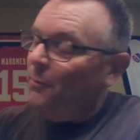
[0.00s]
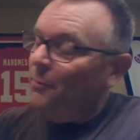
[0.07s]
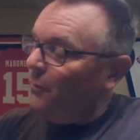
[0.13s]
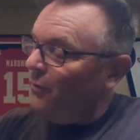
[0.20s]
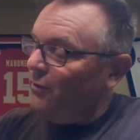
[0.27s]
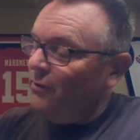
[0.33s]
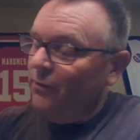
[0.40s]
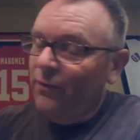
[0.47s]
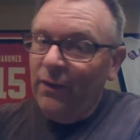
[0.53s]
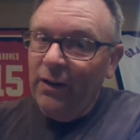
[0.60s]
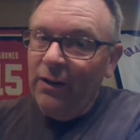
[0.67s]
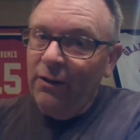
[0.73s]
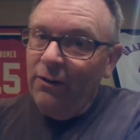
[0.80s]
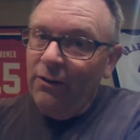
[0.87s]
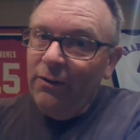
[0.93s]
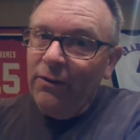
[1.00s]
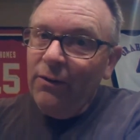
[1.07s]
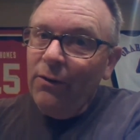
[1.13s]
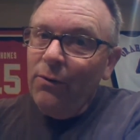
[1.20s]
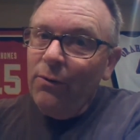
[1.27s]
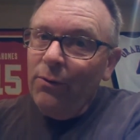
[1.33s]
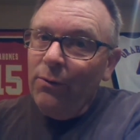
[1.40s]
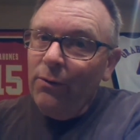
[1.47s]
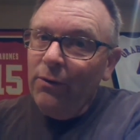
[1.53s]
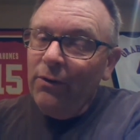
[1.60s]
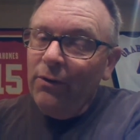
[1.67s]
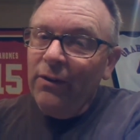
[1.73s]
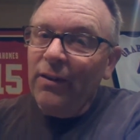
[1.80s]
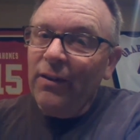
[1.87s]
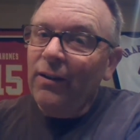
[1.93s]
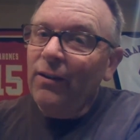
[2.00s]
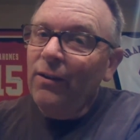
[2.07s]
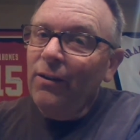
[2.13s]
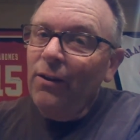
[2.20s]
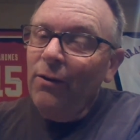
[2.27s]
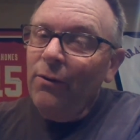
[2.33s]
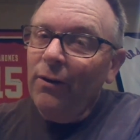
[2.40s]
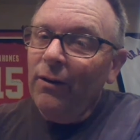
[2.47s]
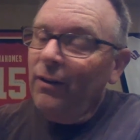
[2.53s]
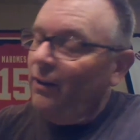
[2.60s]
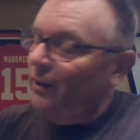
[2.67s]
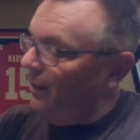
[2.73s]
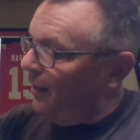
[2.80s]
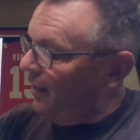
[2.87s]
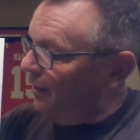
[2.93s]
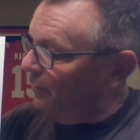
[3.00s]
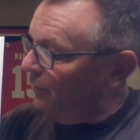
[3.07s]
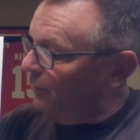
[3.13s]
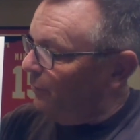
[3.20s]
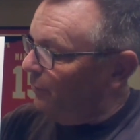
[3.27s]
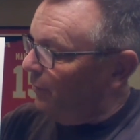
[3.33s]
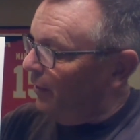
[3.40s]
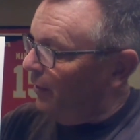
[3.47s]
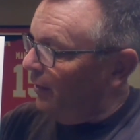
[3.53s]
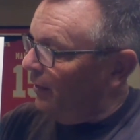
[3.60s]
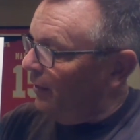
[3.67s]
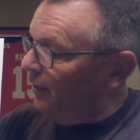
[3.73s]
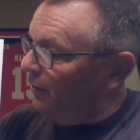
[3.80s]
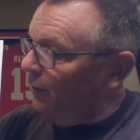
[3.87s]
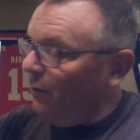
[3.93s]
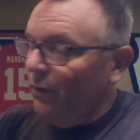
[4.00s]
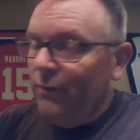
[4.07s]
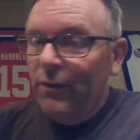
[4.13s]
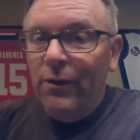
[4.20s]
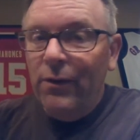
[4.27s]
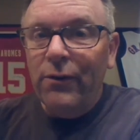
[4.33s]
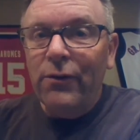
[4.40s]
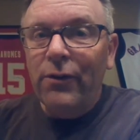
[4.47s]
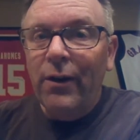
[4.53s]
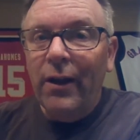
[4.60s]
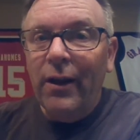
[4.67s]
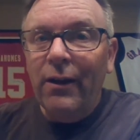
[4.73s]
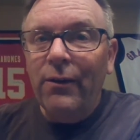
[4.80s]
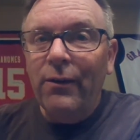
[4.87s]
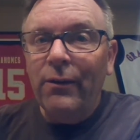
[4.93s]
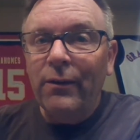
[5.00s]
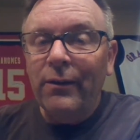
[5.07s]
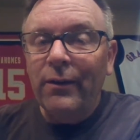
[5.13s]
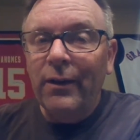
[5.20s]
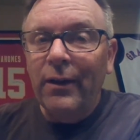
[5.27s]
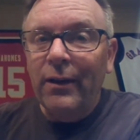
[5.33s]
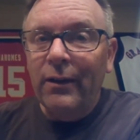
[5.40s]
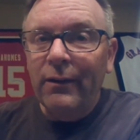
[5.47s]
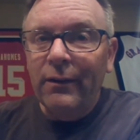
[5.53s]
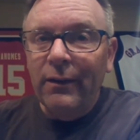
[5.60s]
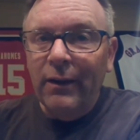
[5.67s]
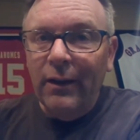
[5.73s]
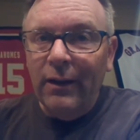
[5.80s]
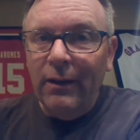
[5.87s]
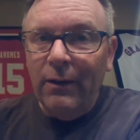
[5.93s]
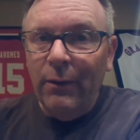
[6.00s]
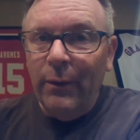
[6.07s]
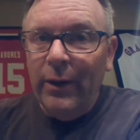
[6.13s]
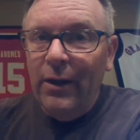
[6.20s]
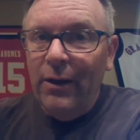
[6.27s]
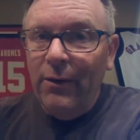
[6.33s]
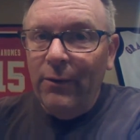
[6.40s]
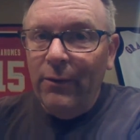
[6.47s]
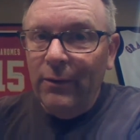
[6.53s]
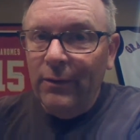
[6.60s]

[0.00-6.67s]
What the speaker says: Put your finger on the corner in the lower left right here of your triangle. Here we go.